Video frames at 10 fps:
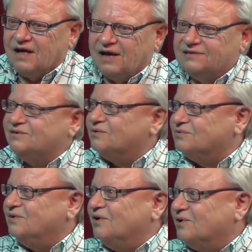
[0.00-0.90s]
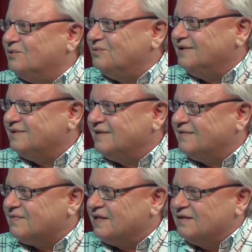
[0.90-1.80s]
I don't know.
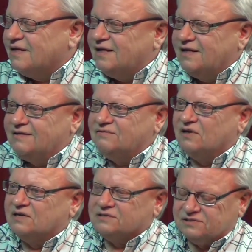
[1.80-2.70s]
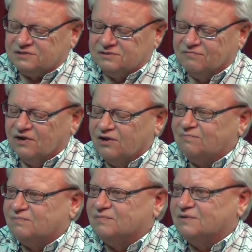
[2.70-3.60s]
Mm-hmm. Things
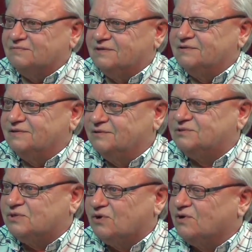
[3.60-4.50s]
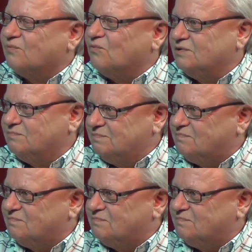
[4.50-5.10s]
develop. You start on one